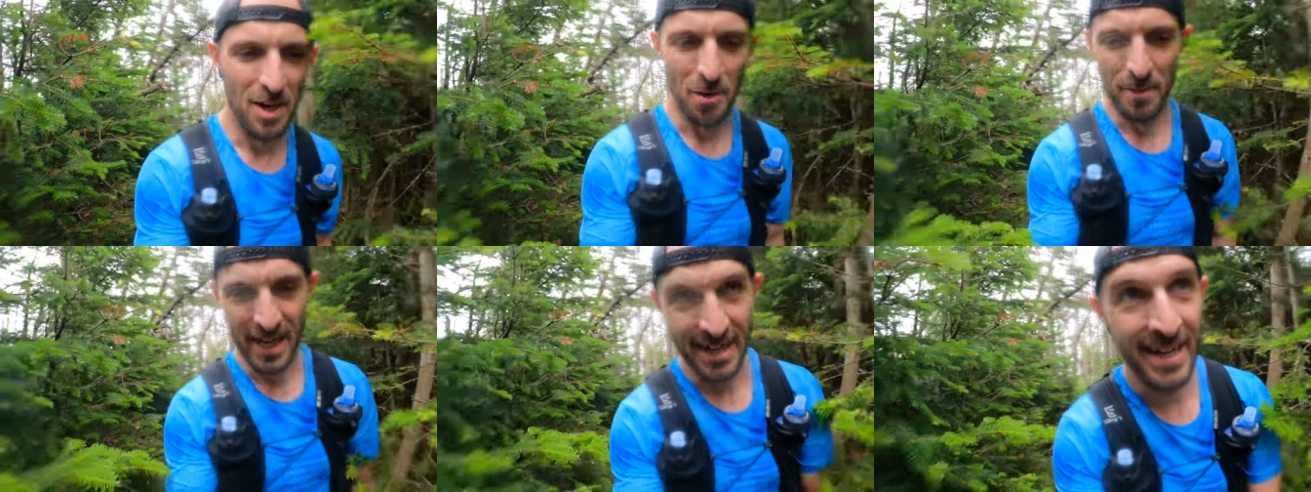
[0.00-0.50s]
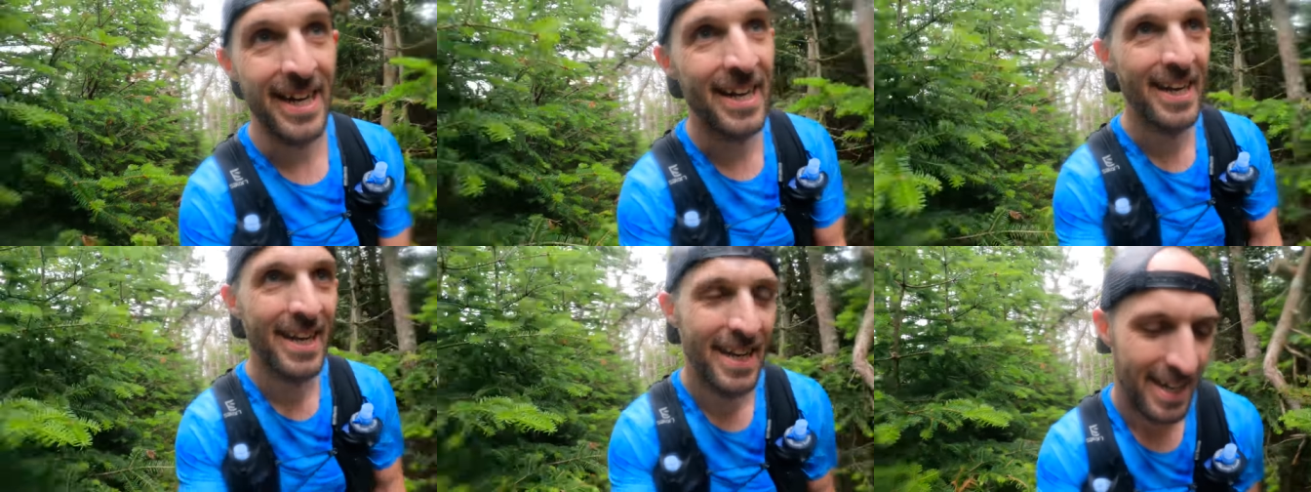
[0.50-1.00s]
Oh man,
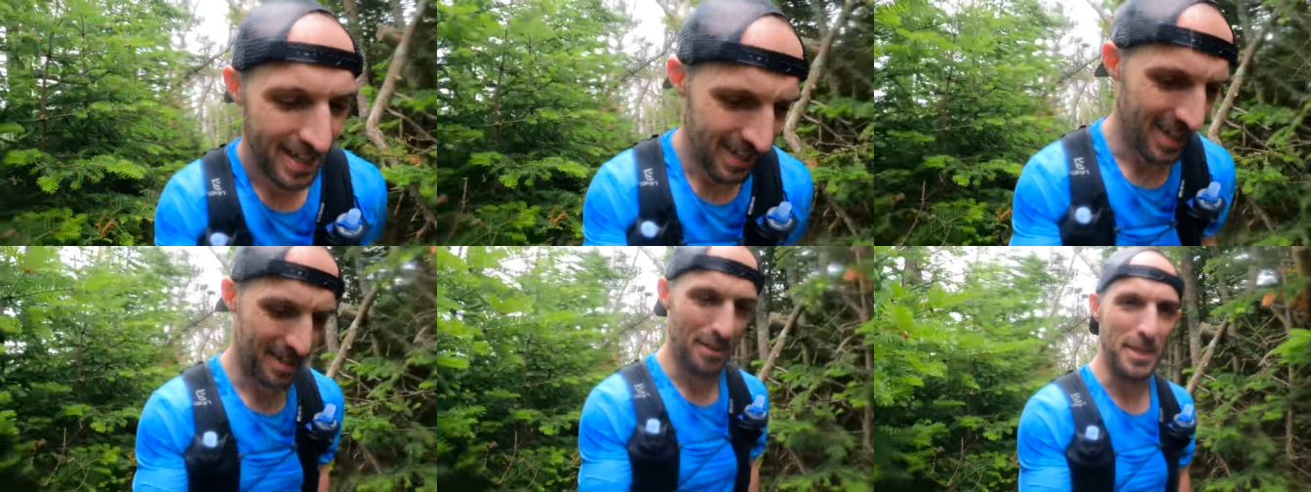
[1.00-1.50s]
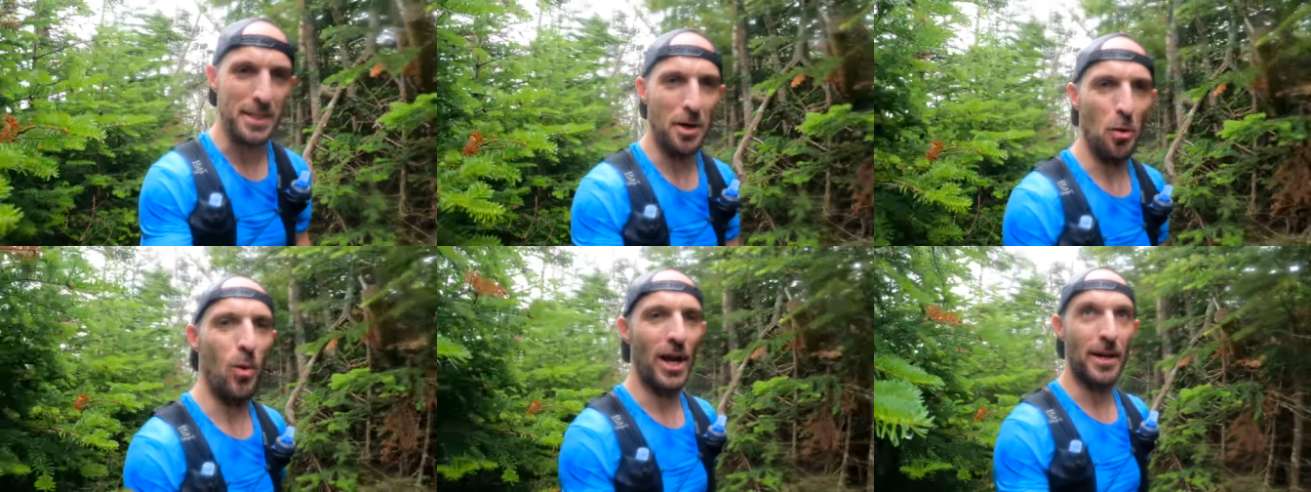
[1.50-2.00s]
it is
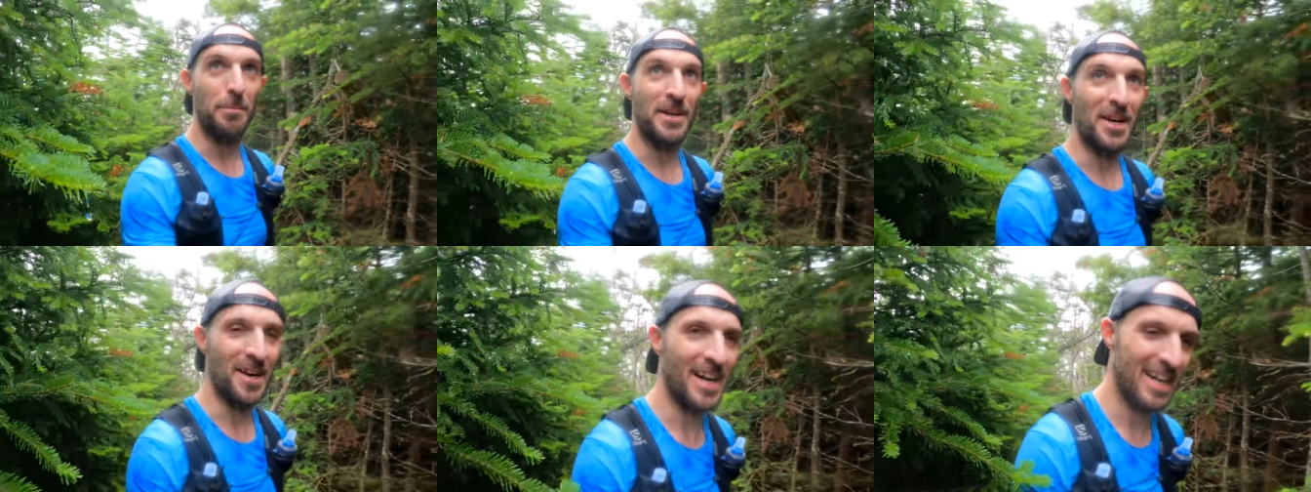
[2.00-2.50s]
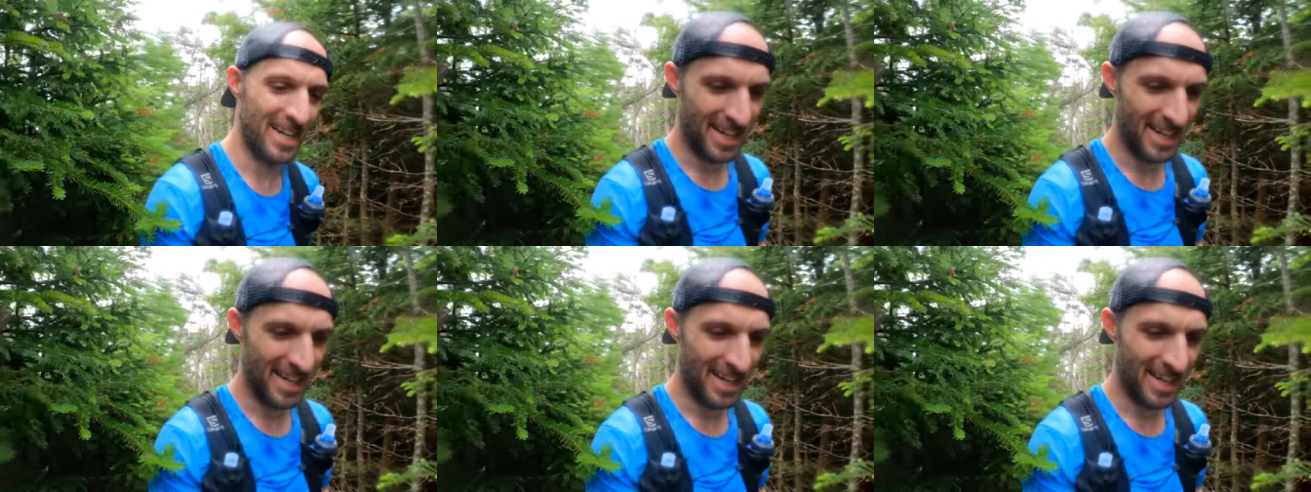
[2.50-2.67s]
so wet up here.